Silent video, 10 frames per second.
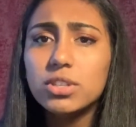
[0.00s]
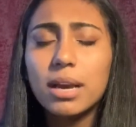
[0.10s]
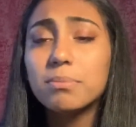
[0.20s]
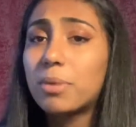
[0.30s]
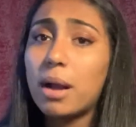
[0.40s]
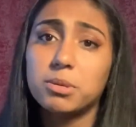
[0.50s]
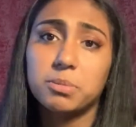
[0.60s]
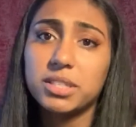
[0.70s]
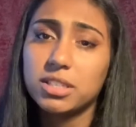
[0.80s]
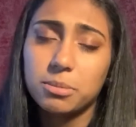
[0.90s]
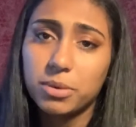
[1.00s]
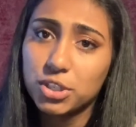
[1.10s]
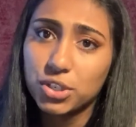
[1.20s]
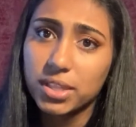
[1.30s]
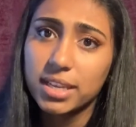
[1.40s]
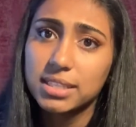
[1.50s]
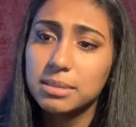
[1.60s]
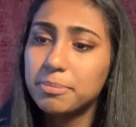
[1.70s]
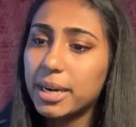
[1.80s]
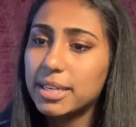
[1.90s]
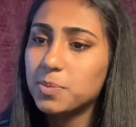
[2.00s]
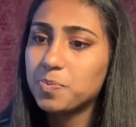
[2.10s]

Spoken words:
I'm probably gonna butcher this, but